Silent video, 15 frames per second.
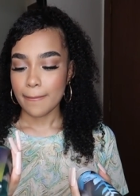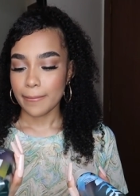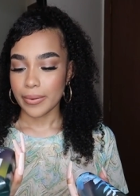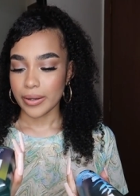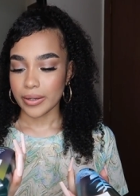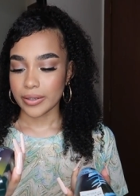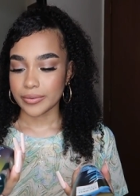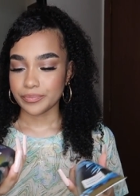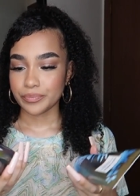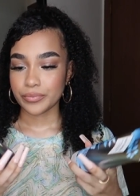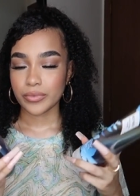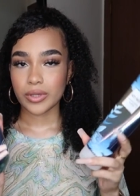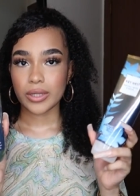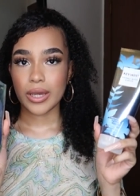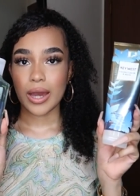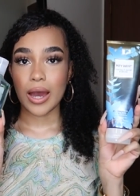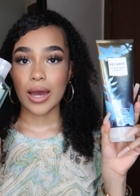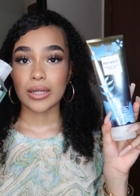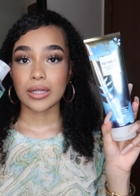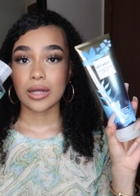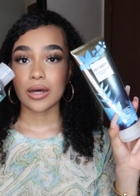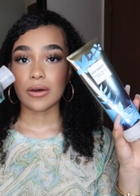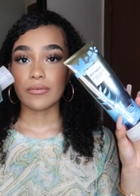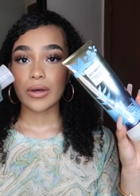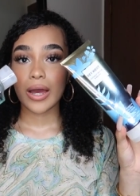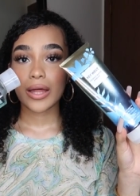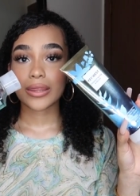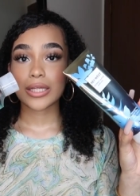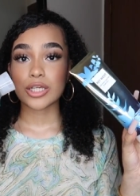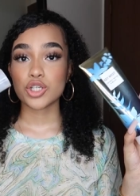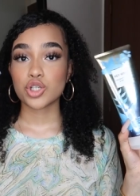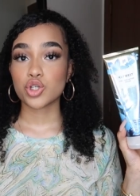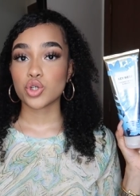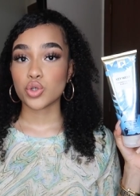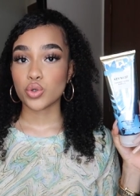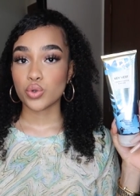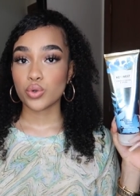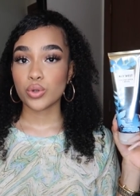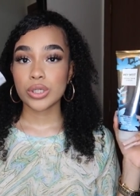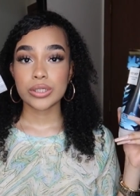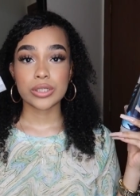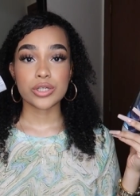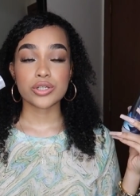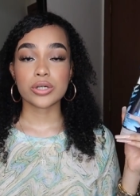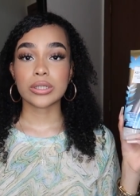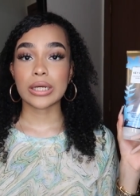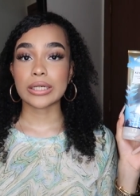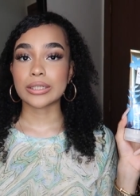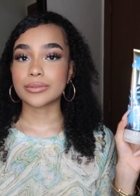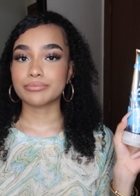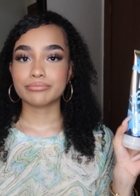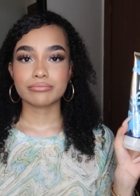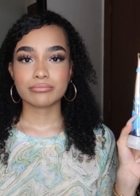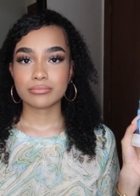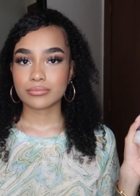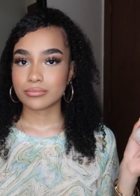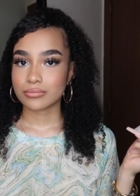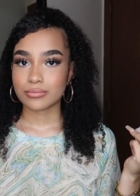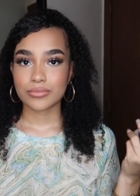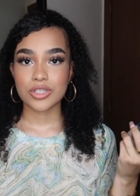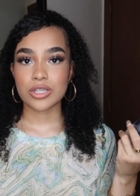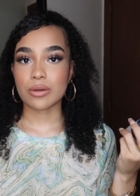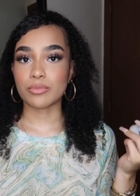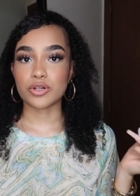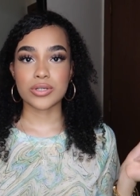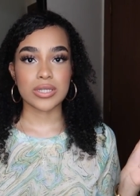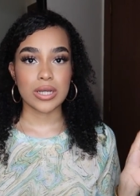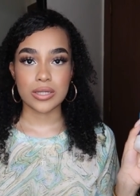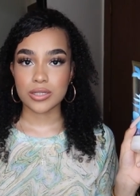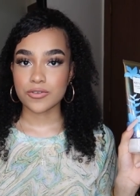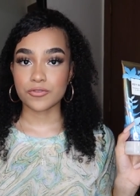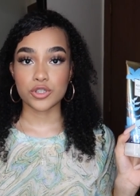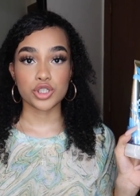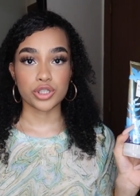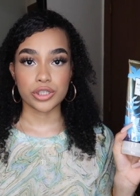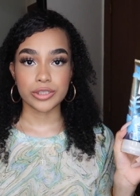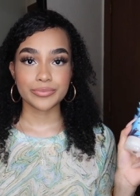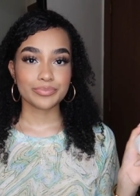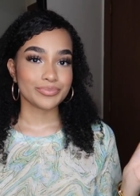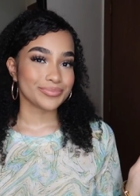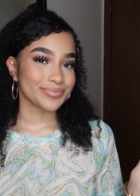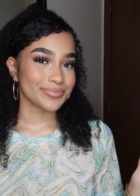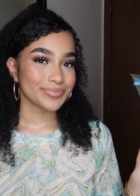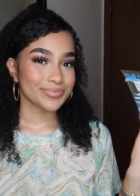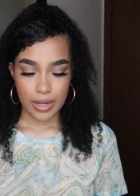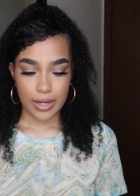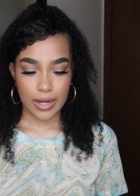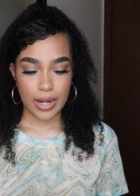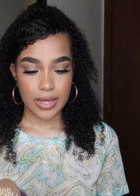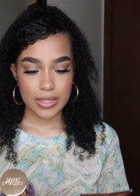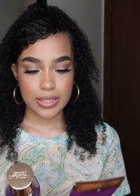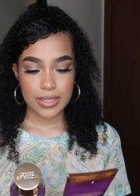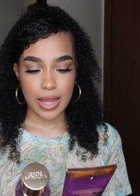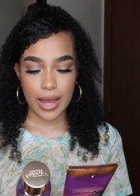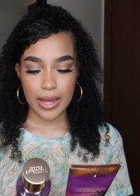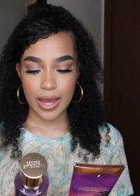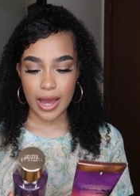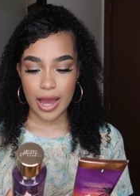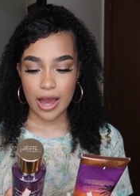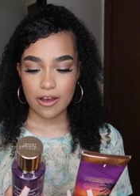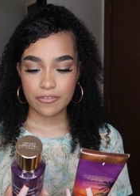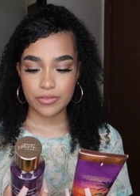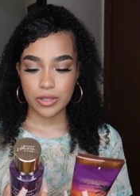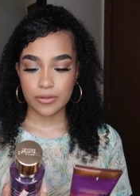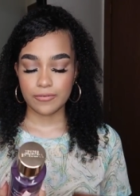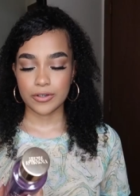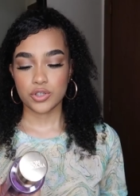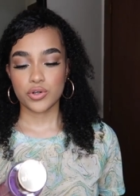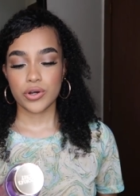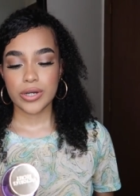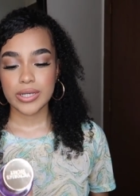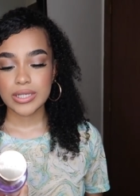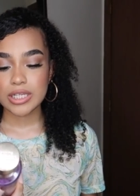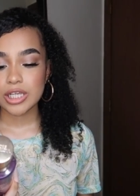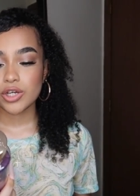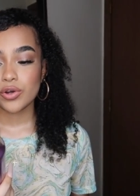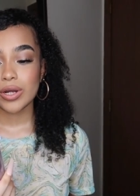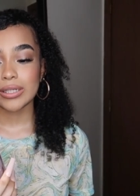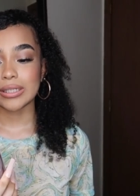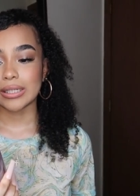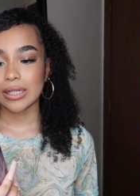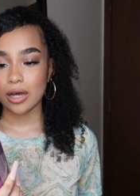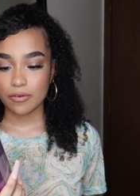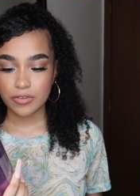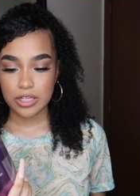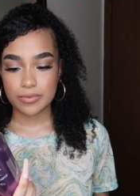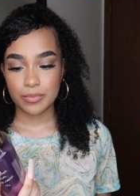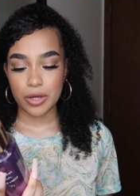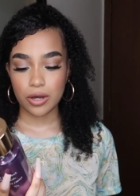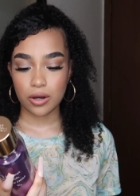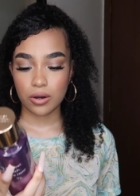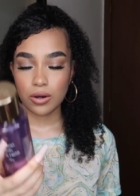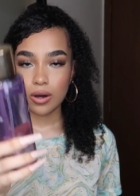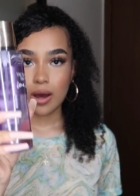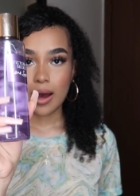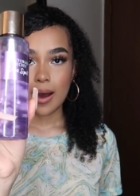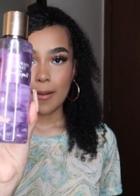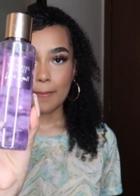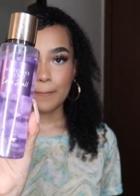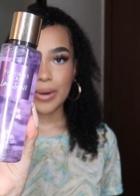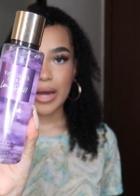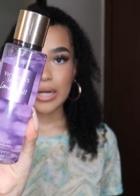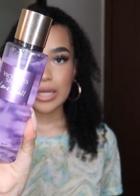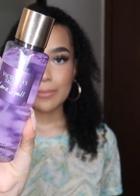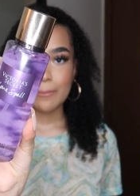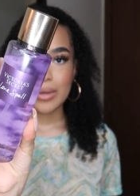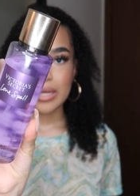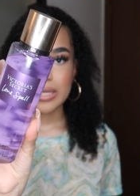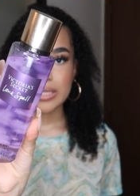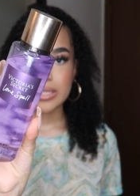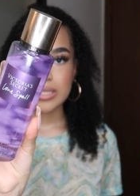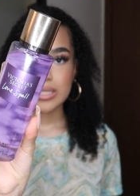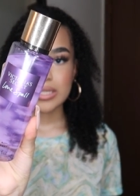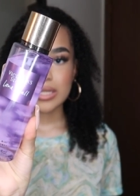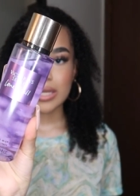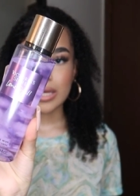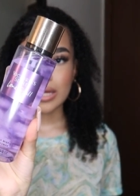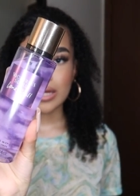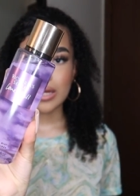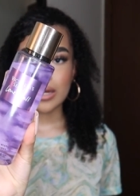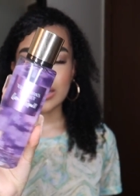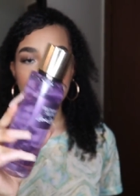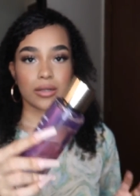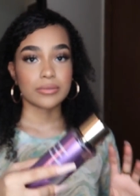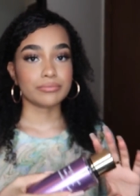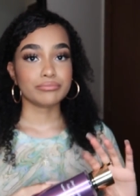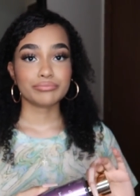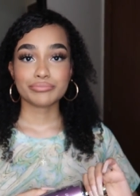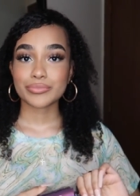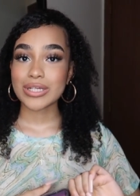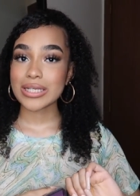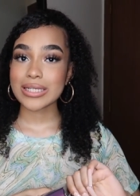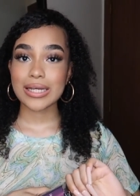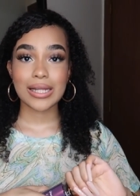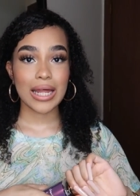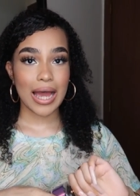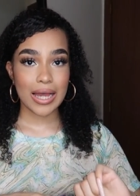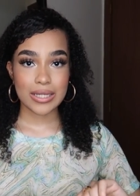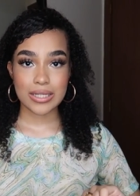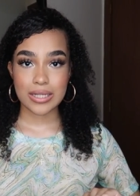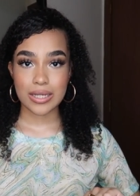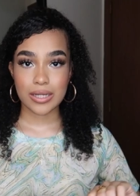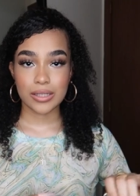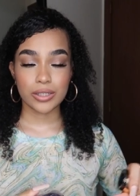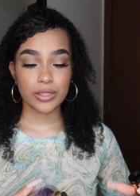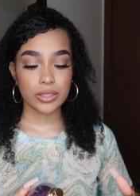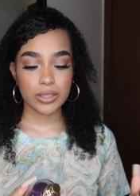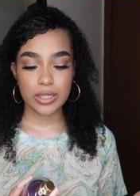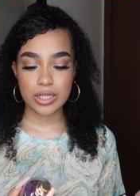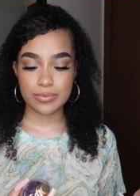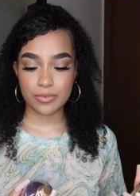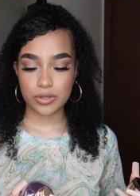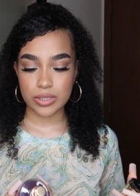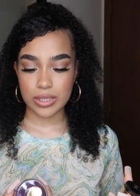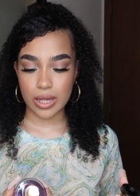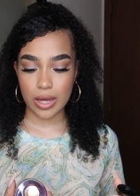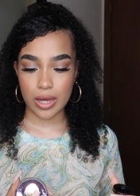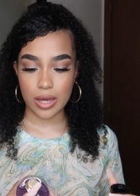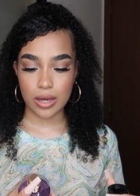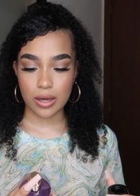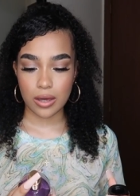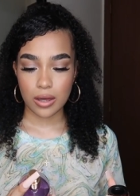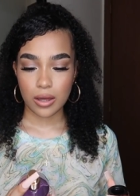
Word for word: but yeah i love these two these are like summer scents for sure next i have the victoria's secret love spell body mist and it's a classic literally smells like